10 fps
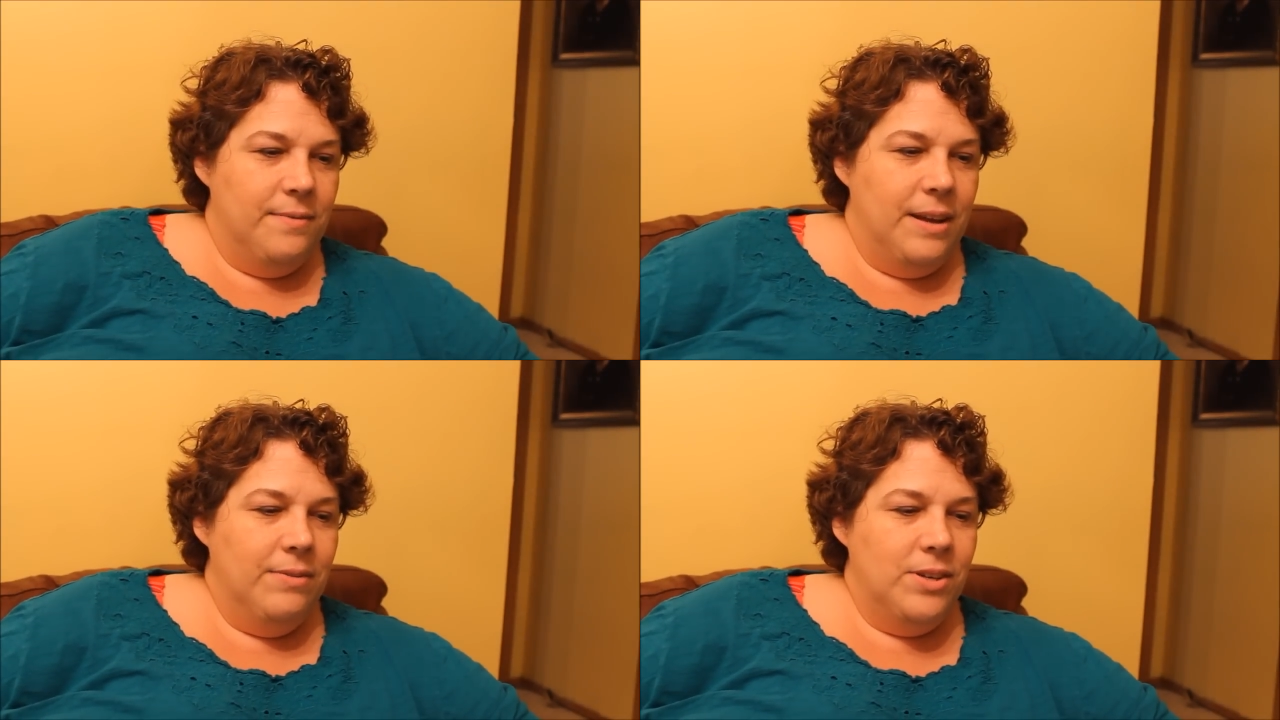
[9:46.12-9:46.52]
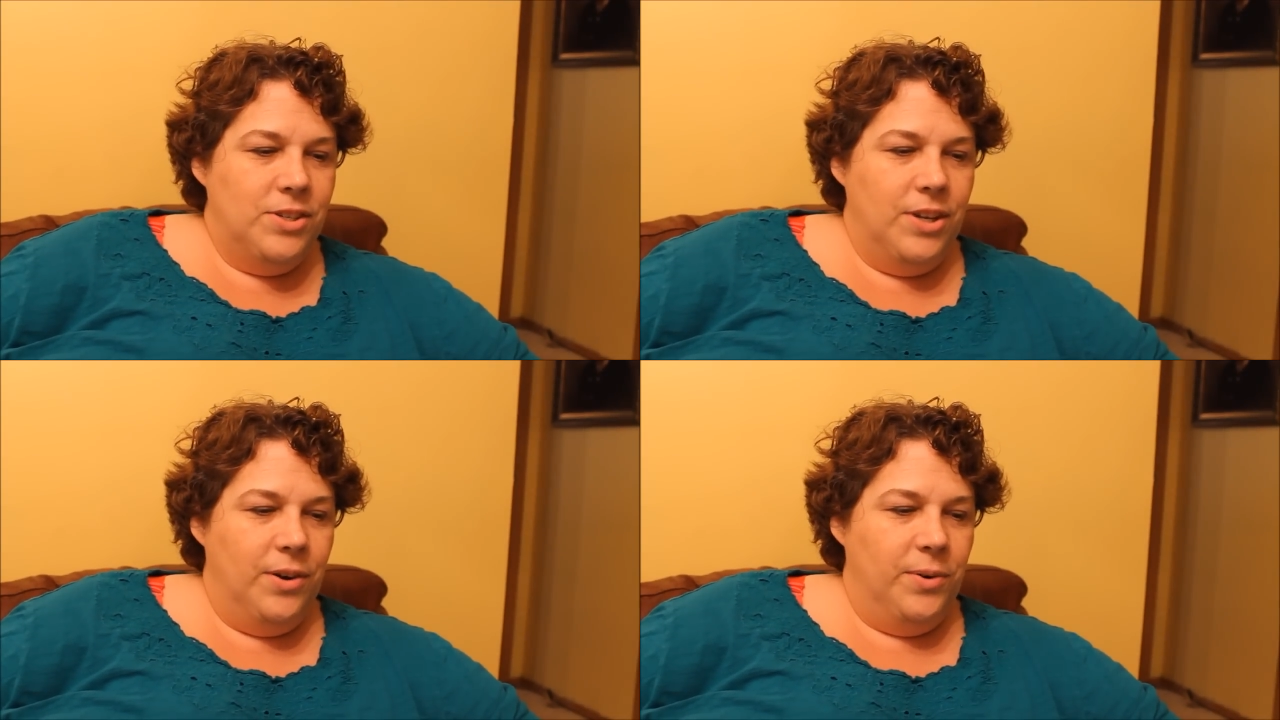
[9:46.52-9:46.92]
Favorite
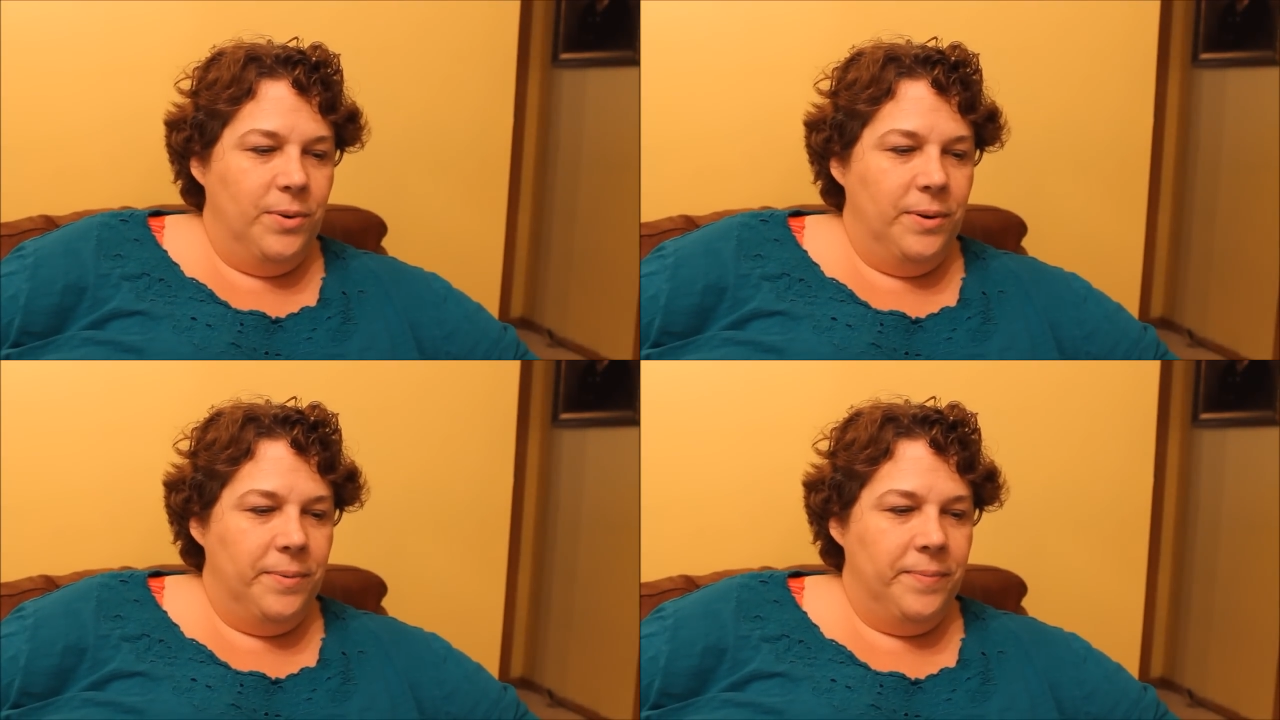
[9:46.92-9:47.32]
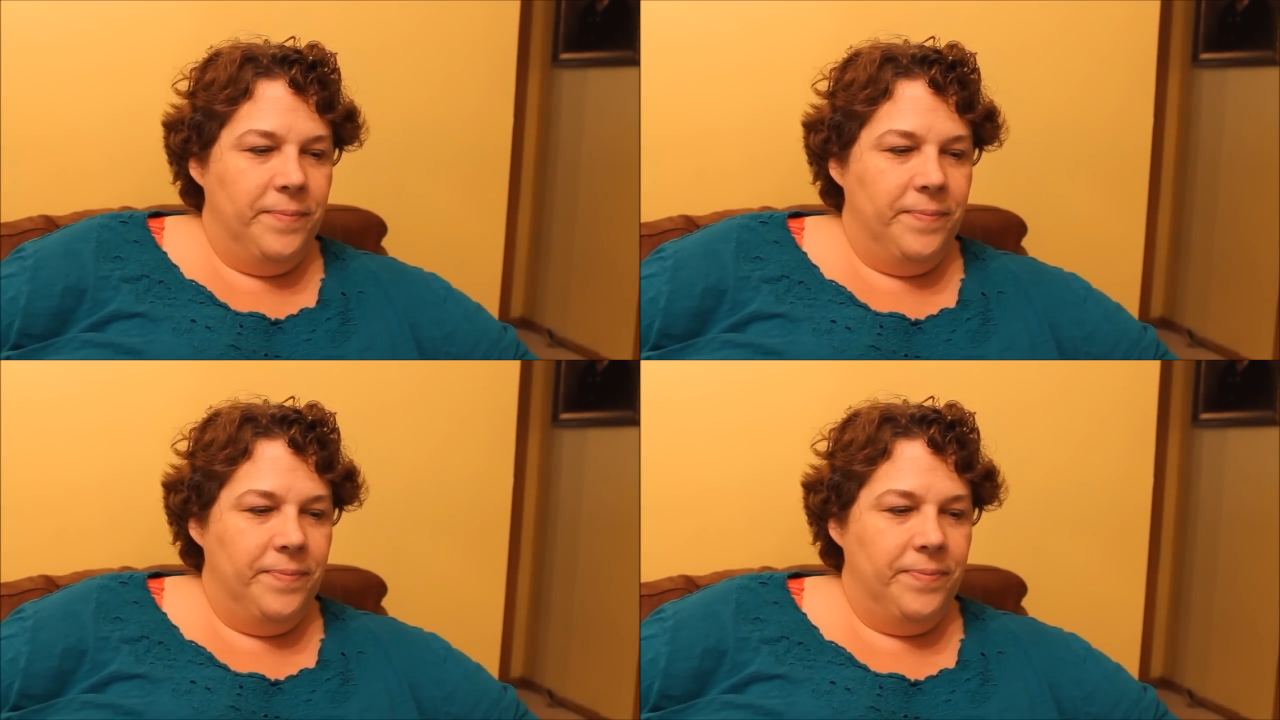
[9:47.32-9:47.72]
show
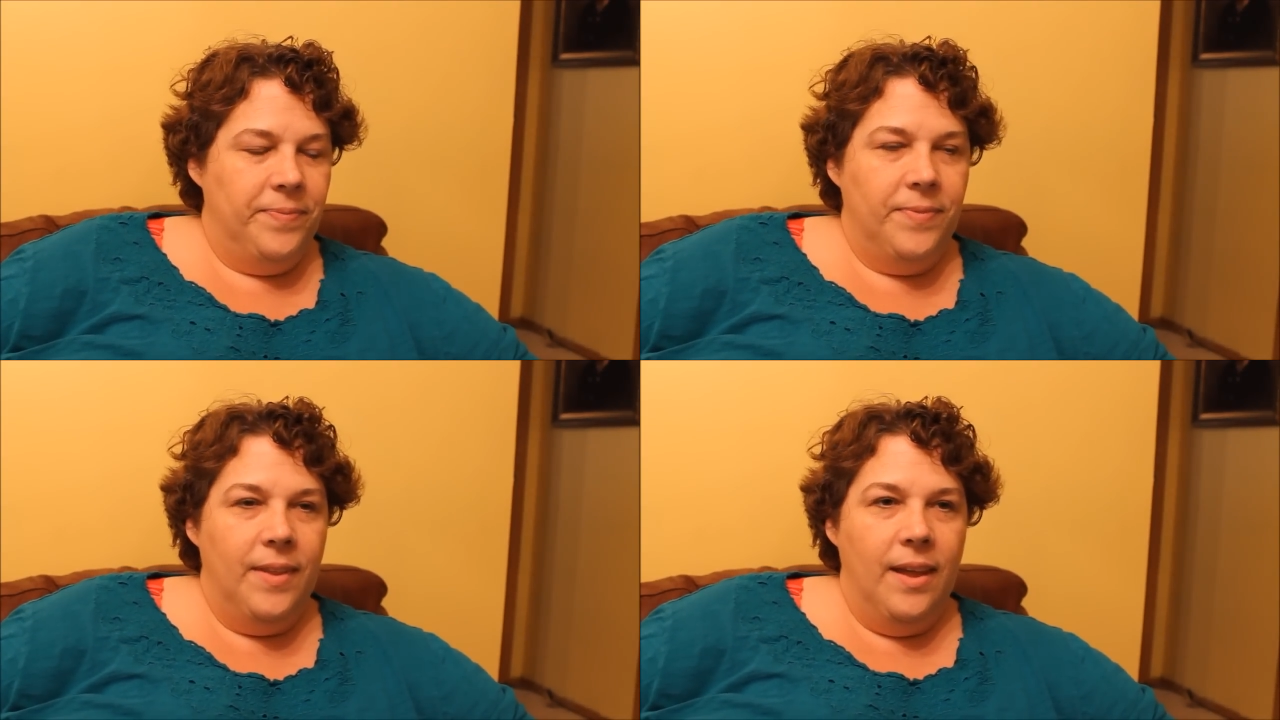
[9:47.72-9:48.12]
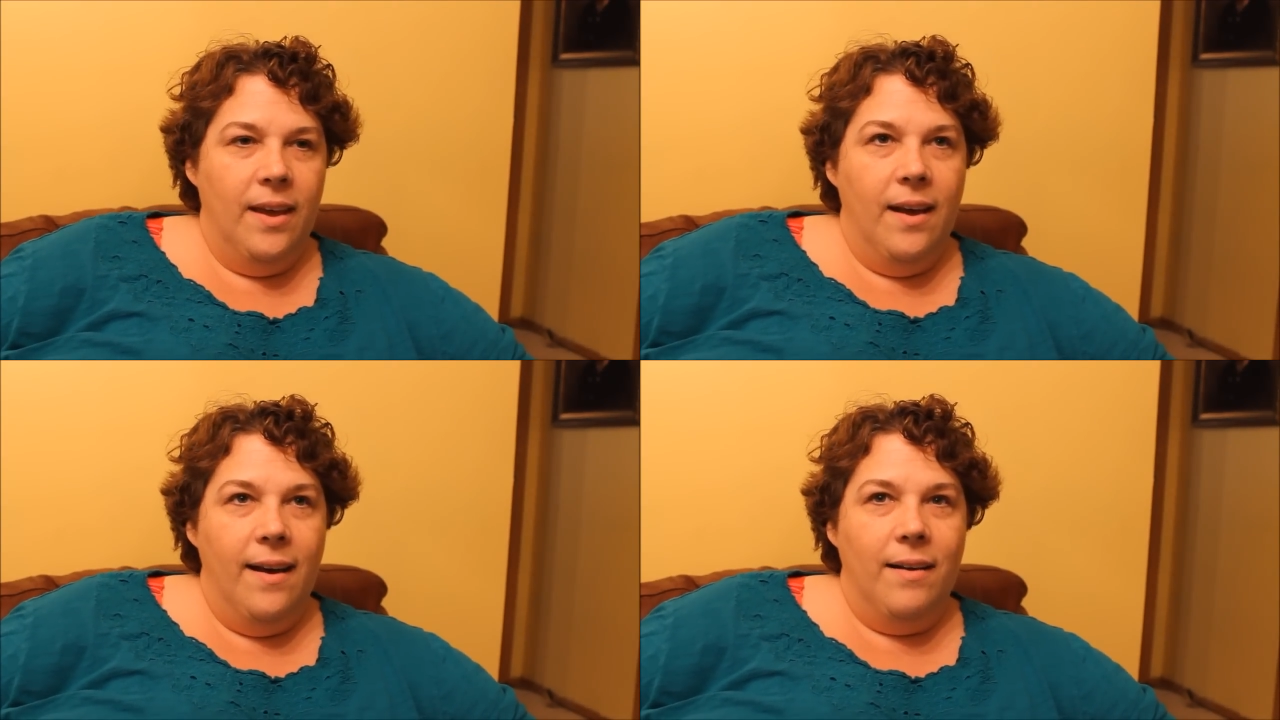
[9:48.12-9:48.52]

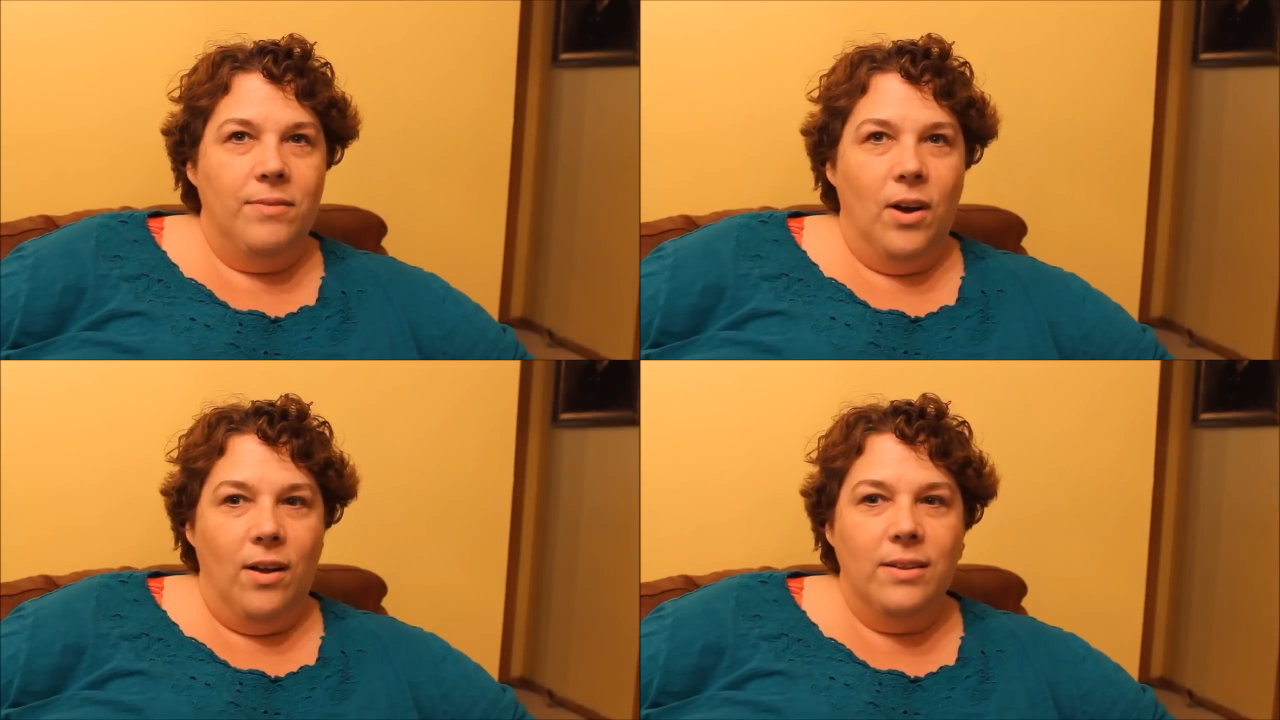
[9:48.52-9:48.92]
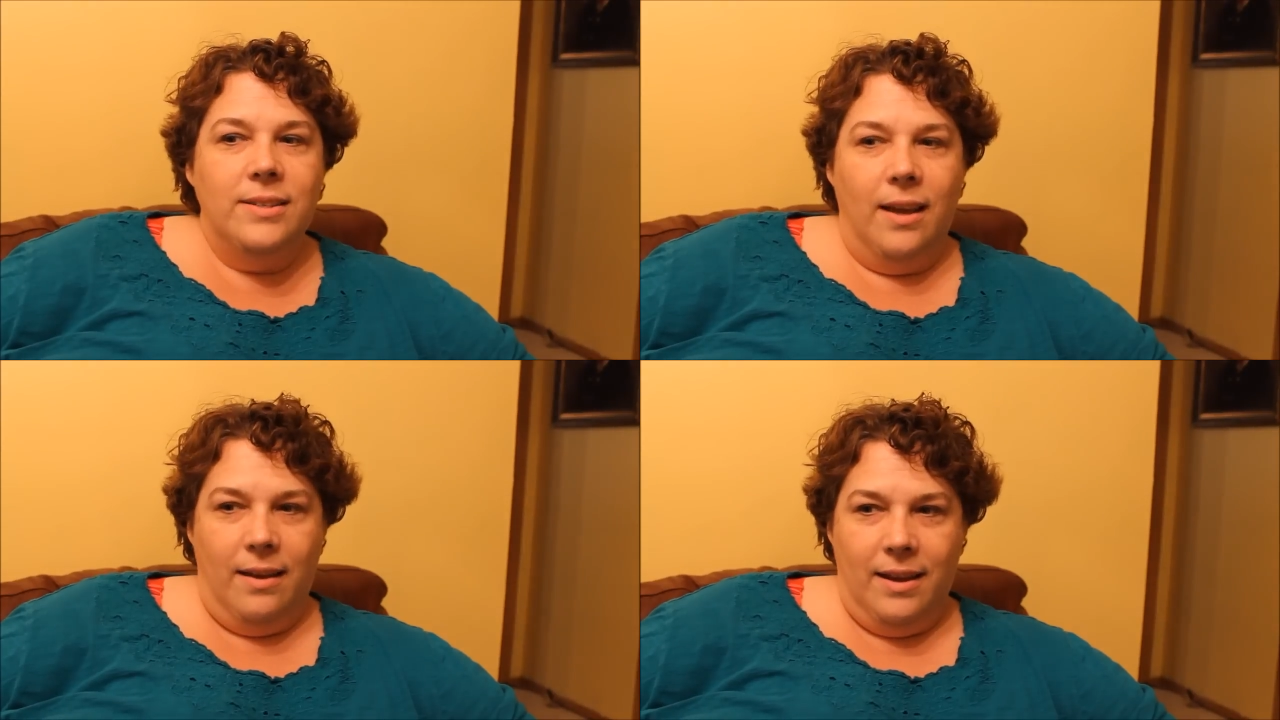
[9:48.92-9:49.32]
of all
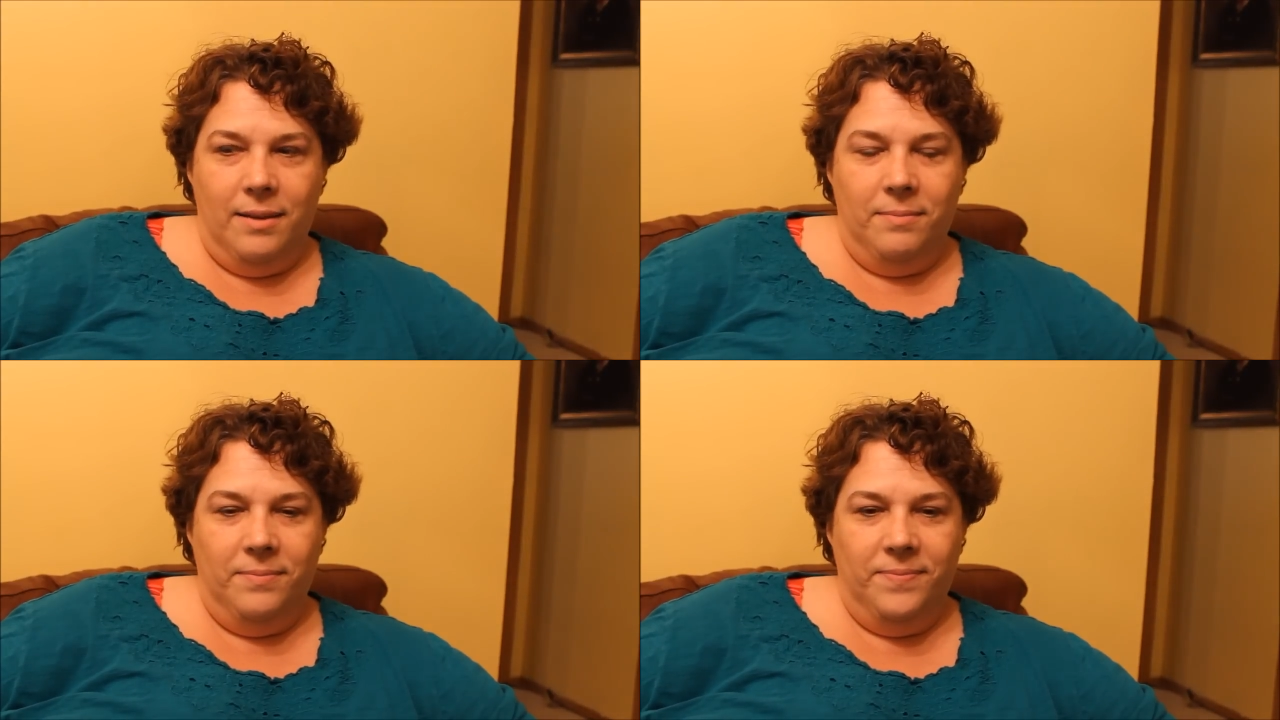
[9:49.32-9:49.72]
time